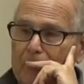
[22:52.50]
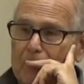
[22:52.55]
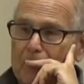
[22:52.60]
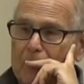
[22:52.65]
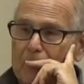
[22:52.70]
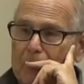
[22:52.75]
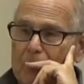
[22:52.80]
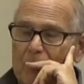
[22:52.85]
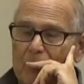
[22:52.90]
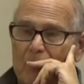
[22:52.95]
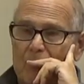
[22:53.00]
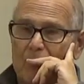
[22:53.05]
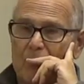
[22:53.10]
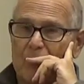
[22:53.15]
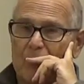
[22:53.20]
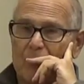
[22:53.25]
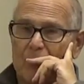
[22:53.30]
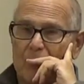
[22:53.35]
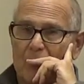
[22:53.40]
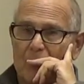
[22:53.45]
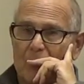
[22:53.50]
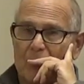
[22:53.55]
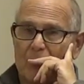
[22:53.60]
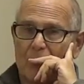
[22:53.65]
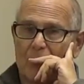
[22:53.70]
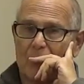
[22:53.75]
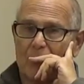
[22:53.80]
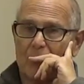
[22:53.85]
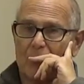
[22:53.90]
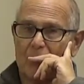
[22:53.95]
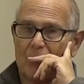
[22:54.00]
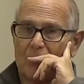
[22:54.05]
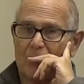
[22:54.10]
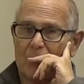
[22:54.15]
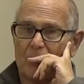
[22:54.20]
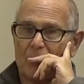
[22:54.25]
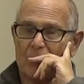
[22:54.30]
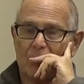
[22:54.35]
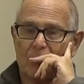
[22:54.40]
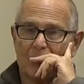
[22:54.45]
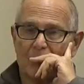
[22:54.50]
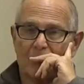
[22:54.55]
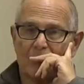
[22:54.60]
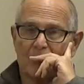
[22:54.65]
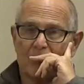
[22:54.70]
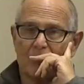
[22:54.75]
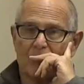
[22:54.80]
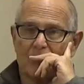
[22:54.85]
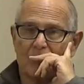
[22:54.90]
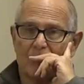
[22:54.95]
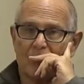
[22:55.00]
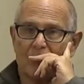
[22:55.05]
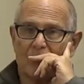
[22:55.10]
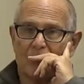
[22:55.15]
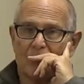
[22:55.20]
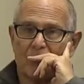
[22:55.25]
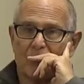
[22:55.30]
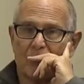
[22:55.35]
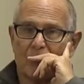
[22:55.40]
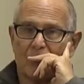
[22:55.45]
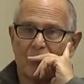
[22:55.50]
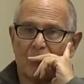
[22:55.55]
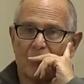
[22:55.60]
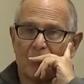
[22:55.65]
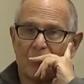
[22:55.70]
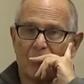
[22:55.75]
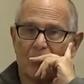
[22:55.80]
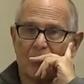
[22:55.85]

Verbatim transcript: And a pencil will Every pencil is the same.